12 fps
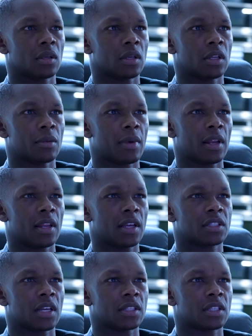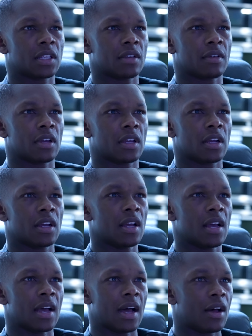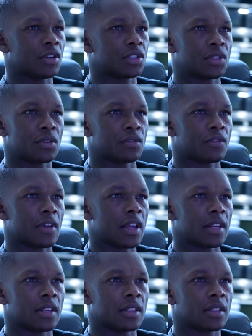And then my legs started to give out here. I was still fine.